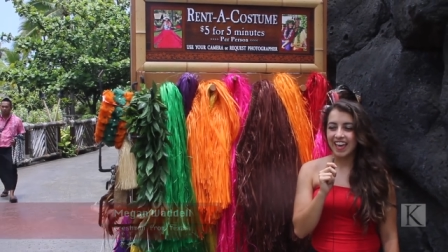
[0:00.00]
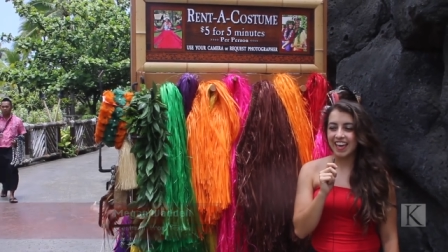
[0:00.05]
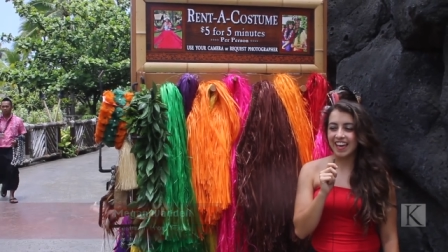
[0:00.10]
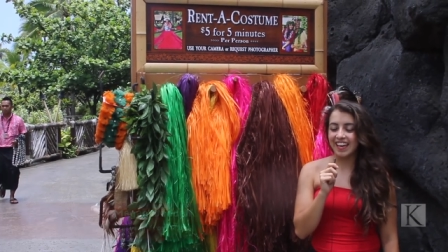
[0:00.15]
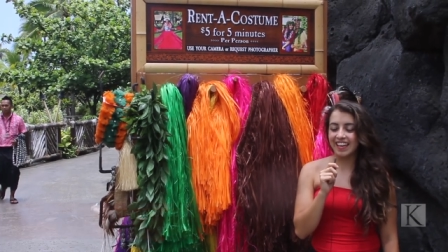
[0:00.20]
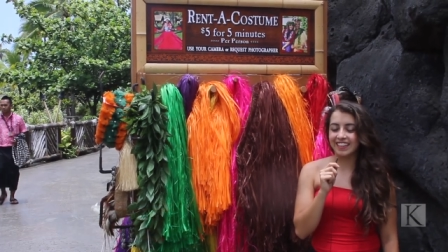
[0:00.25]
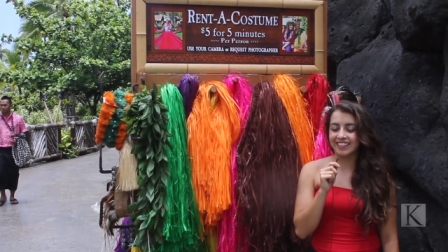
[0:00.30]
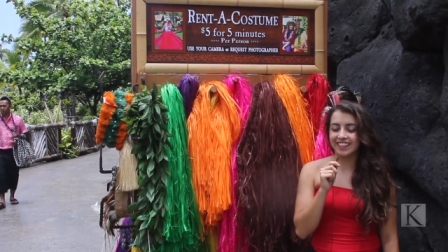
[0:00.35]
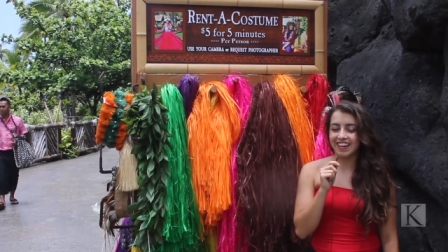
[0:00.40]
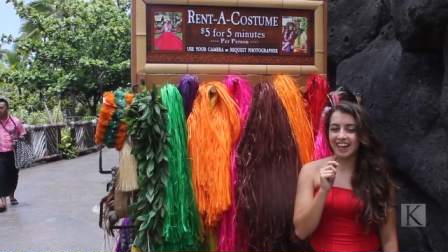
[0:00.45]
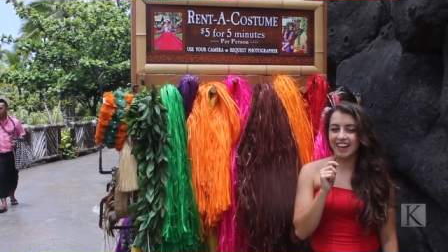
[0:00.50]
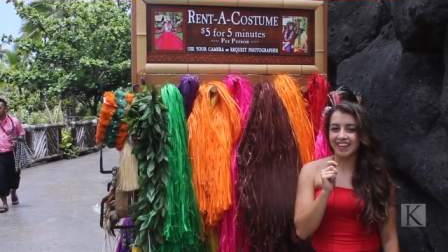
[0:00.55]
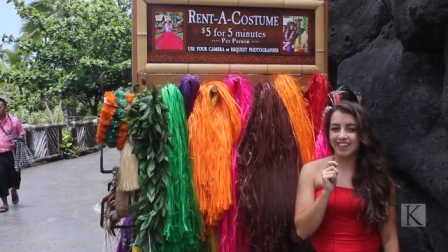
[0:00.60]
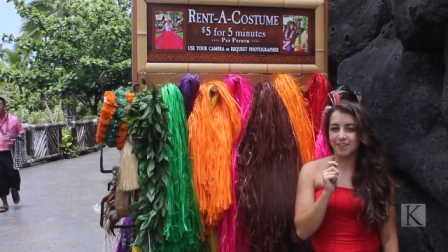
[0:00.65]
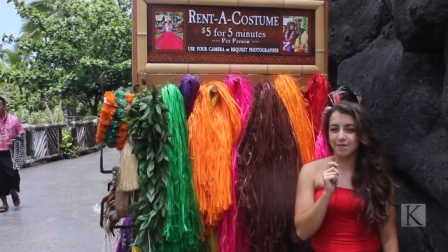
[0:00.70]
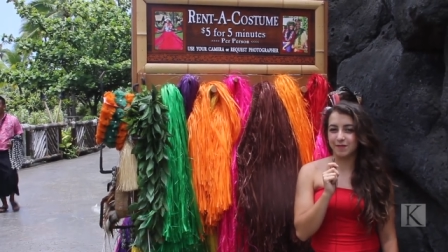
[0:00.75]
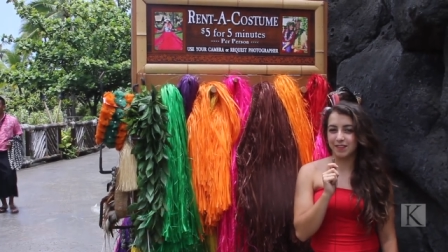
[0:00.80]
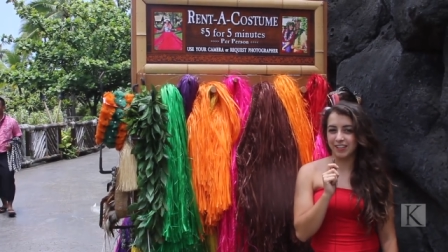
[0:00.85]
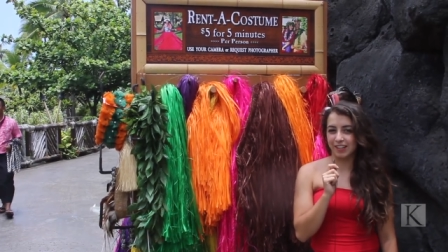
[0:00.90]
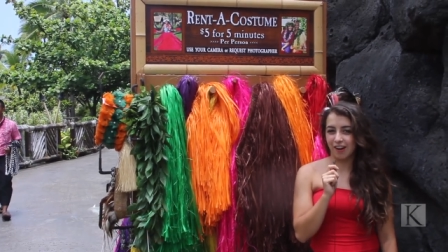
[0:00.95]
and I
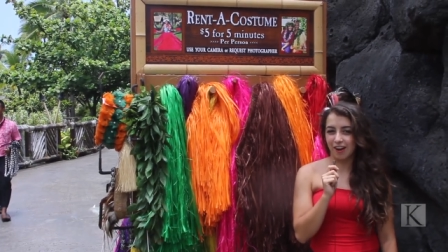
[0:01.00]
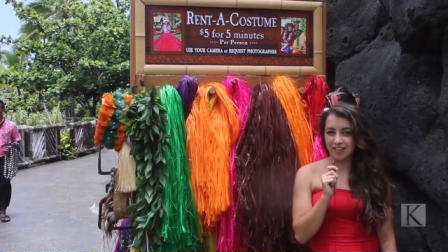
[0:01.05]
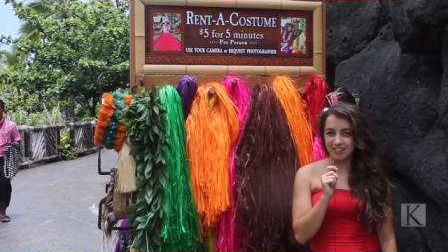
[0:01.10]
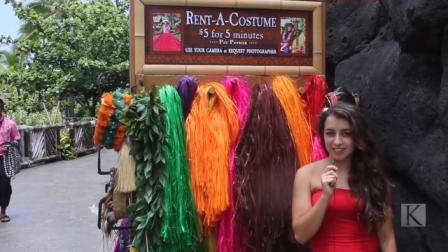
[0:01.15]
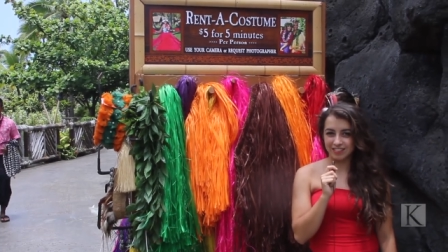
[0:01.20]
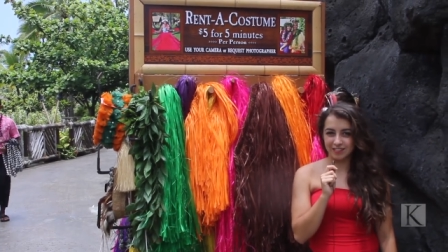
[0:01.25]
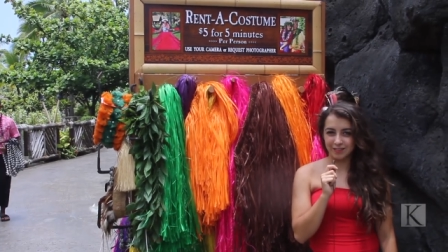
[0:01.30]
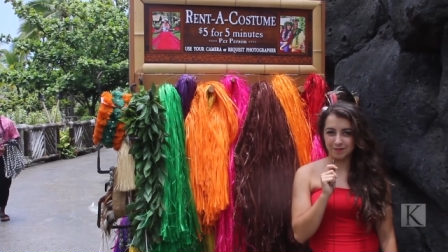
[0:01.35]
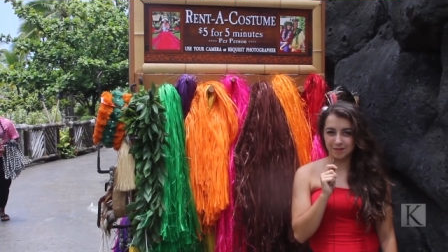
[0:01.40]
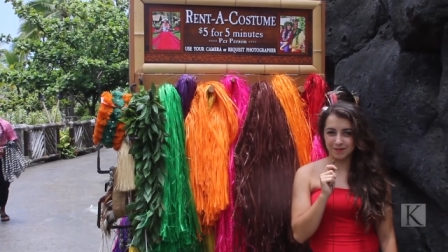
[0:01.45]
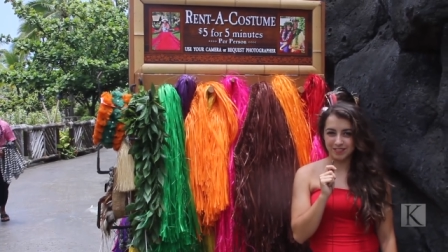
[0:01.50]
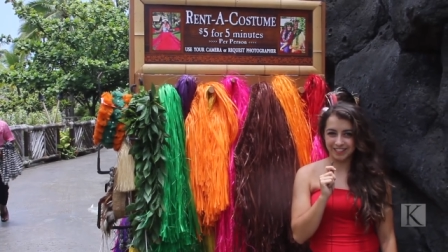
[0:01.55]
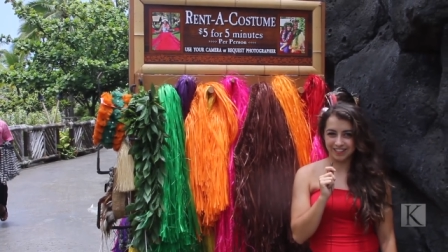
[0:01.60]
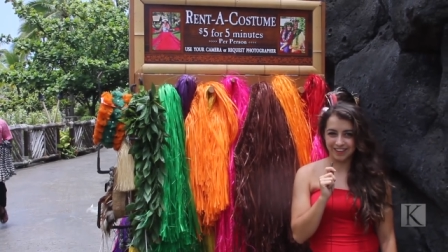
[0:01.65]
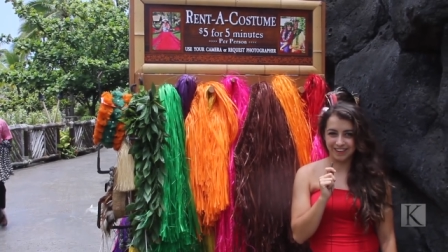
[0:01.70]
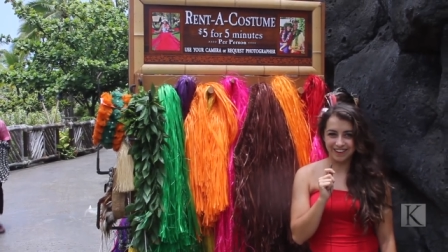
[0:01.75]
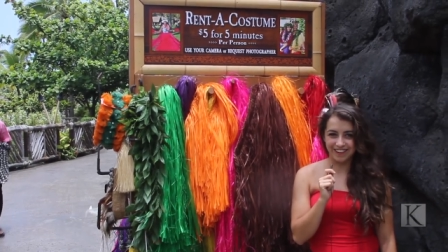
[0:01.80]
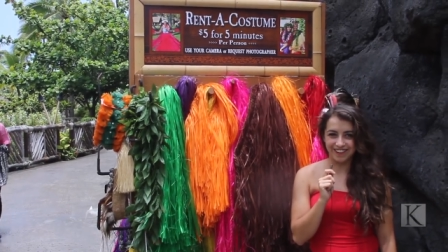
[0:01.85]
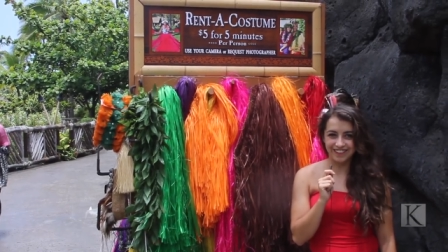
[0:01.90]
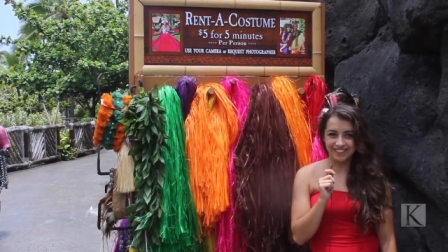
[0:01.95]
am the costumes
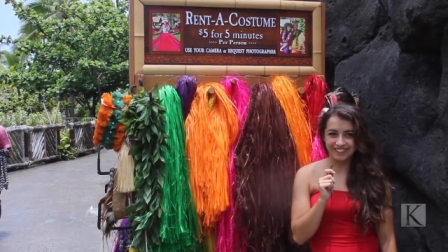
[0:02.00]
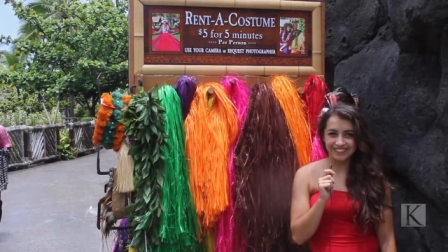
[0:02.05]
girl.